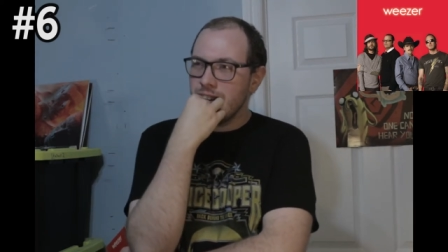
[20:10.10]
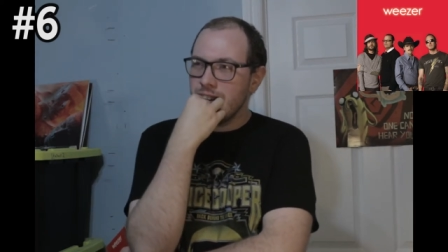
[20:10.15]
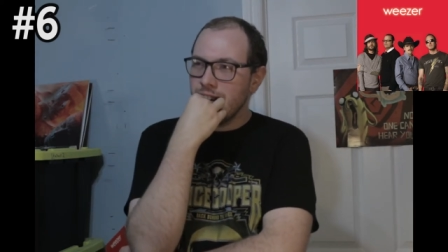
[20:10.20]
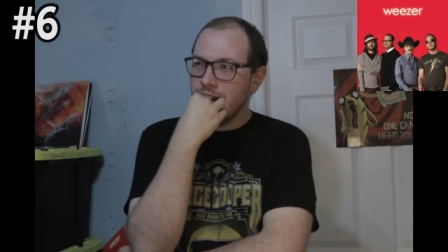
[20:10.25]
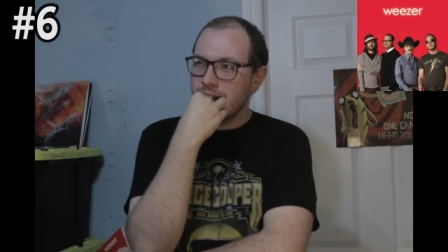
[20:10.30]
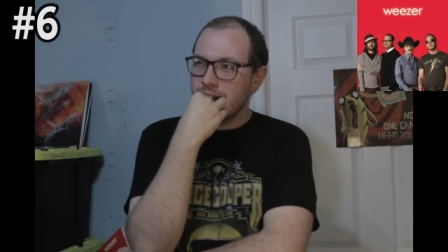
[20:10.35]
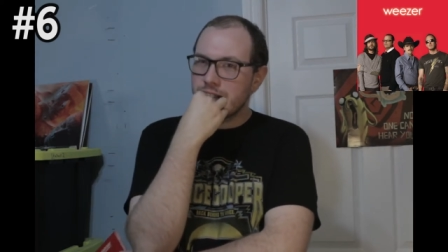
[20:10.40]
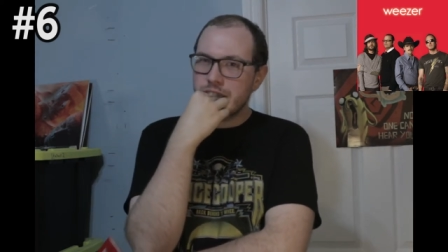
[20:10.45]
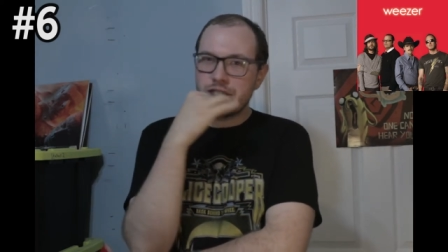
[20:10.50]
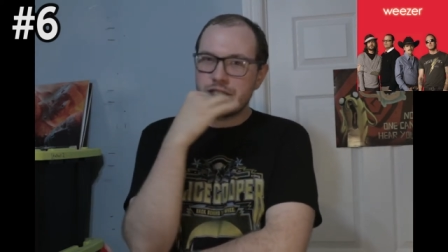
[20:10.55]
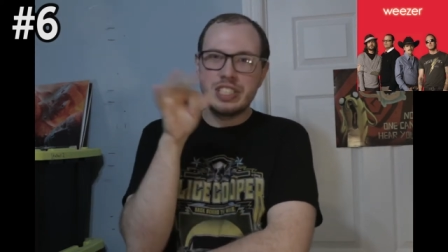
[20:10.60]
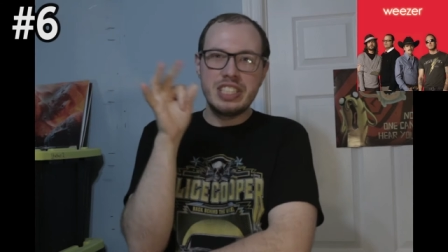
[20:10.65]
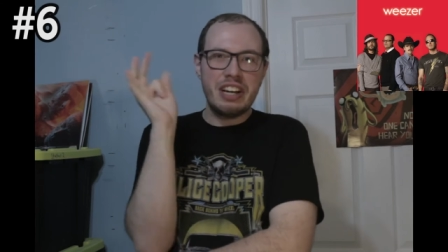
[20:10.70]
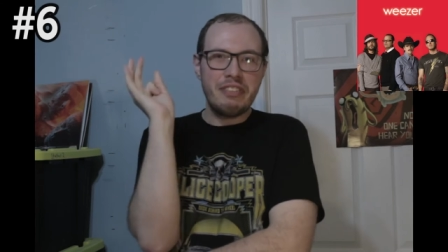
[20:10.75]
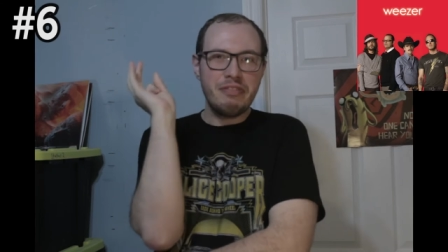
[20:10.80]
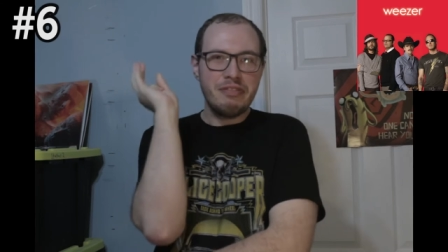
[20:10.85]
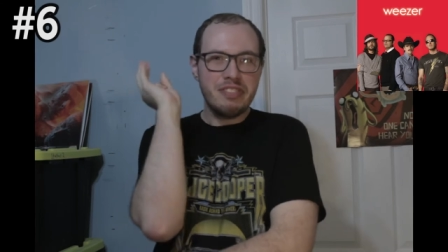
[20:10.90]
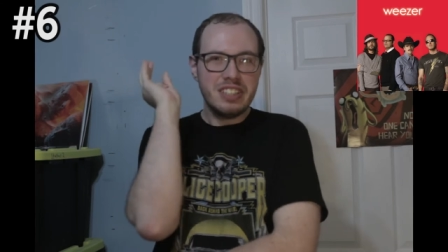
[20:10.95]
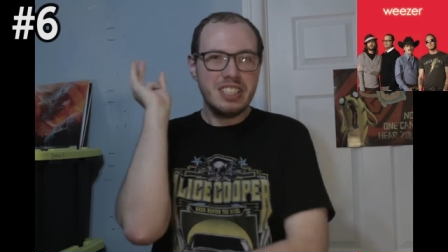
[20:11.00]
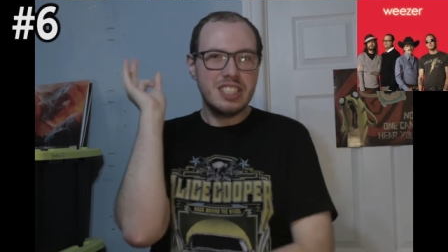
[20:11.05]
there's
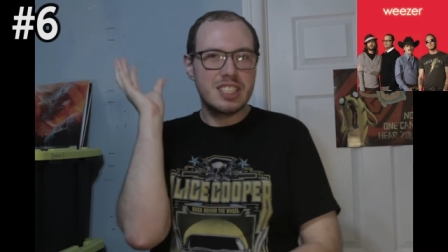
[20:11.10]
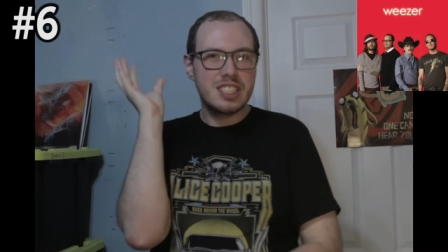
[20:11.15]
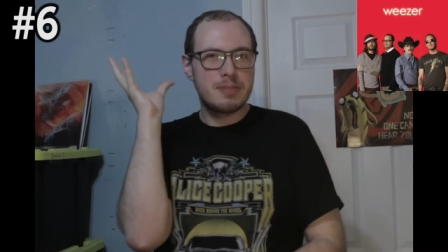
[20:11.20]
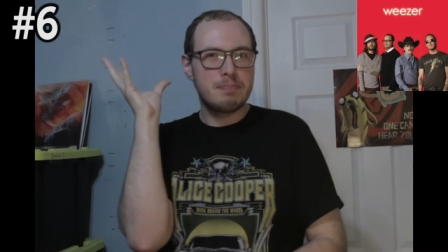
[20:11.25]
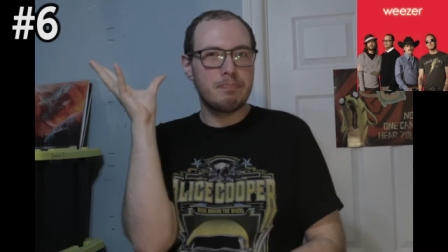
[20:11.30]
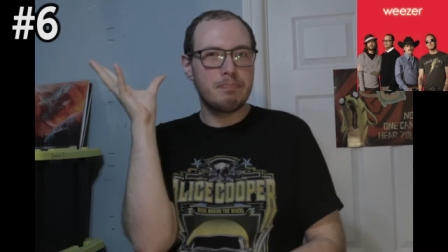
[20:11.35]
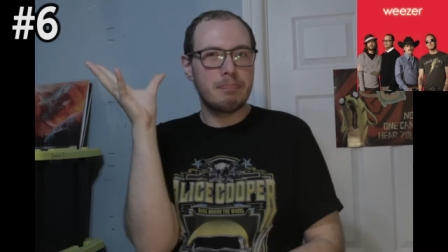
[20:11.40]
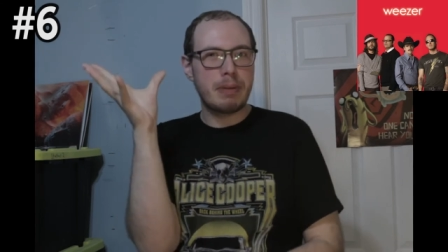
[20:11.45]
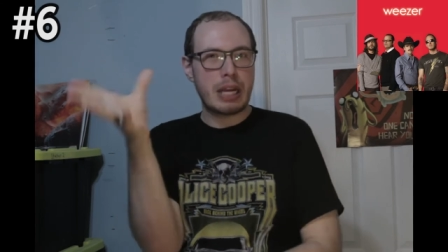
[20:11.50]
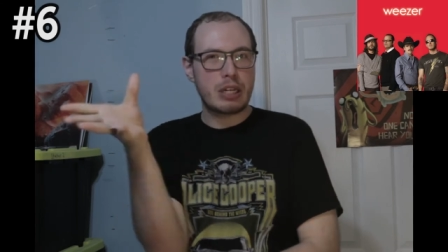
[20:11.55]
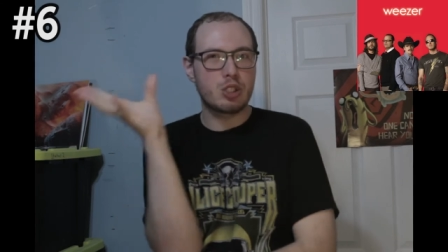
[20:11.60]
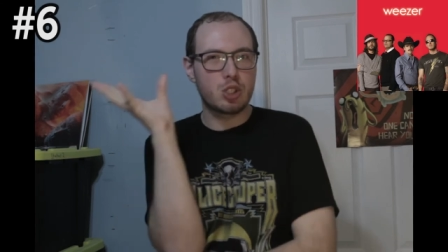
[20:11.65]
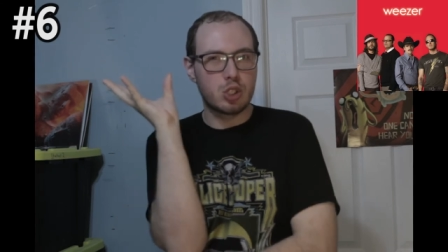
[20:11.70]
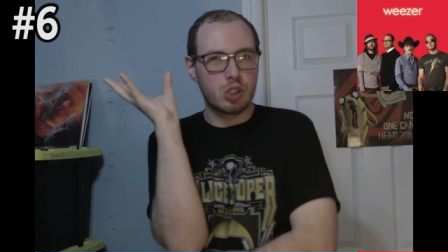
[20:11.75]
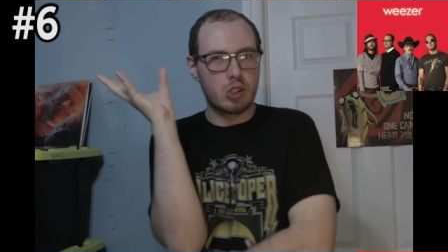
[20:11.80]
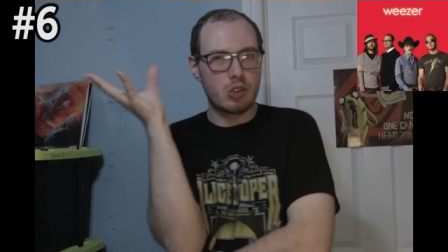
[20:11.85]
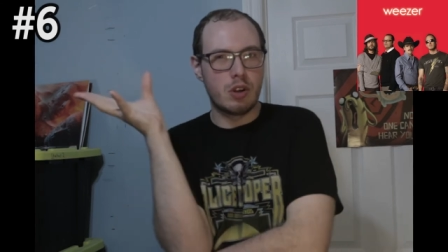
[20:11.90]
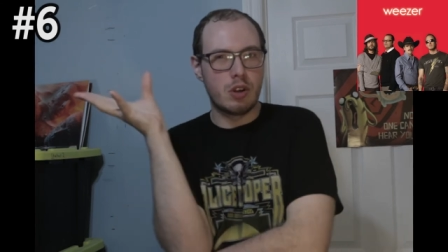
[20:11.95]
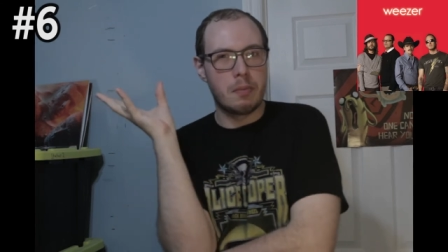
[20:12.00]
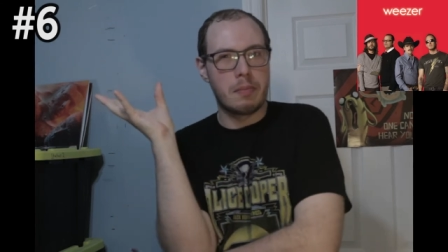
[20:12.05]
nothing
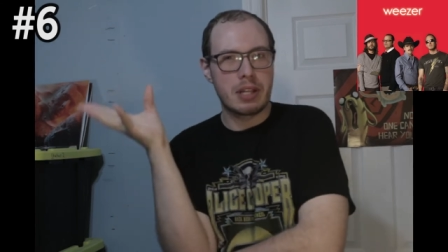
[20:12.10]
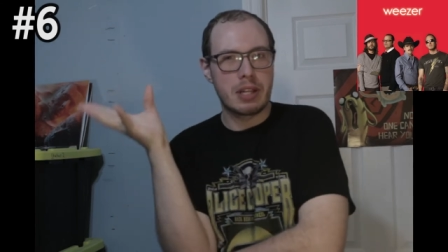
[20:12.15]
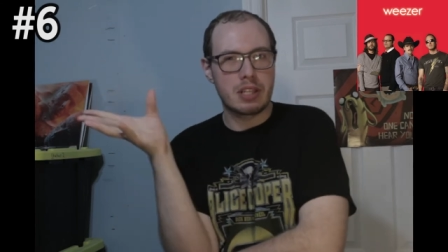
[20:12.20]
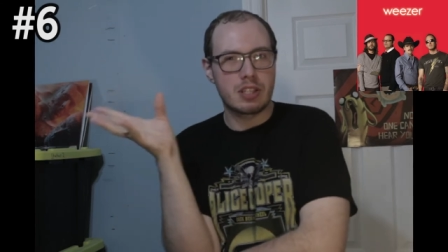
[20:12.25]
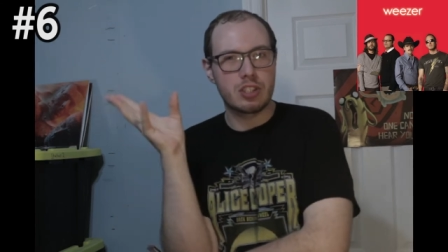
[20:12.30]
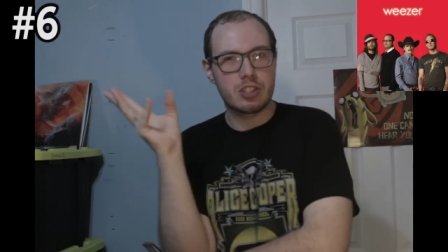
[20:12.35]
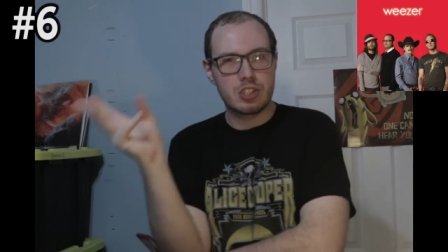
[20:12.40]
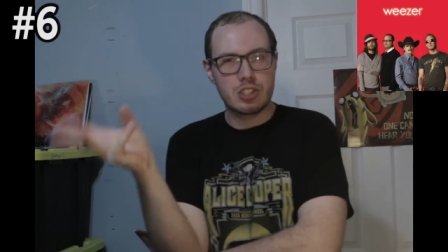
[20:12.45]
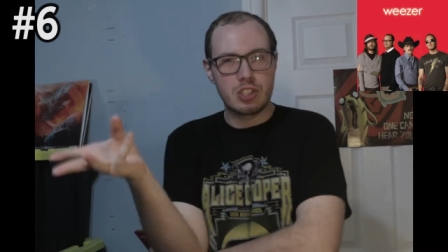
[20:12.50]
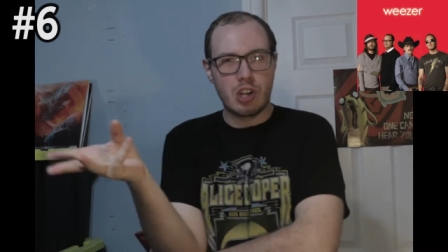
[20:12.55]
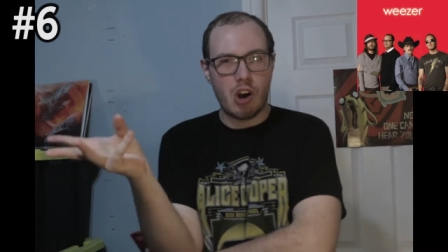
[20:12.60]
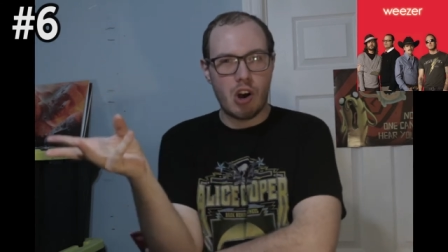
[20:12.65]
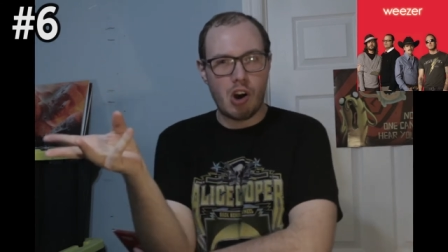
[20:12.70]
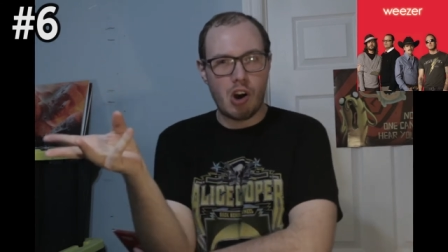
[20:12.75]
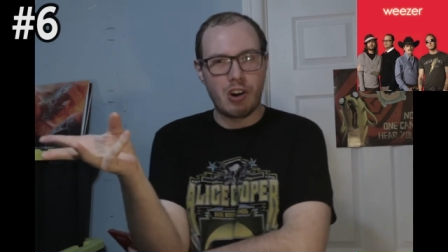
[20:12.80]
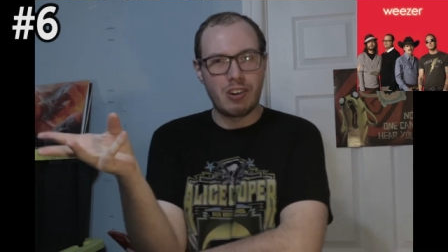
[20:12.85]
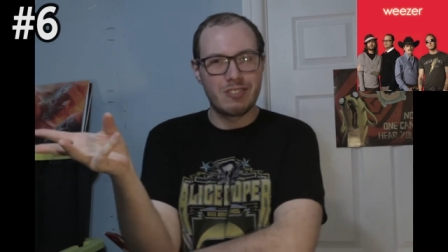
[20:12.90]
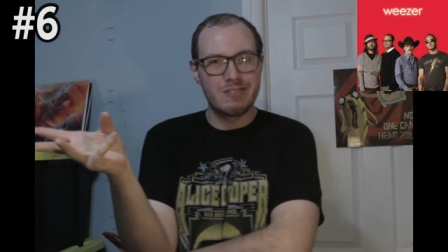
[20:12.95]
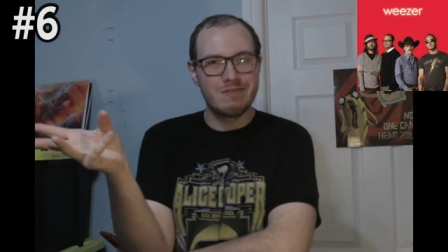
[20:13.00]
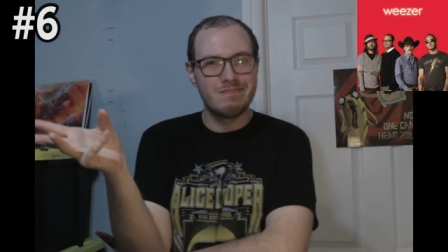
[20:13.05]
special about the
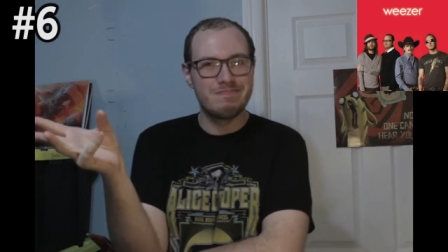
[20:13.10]
song,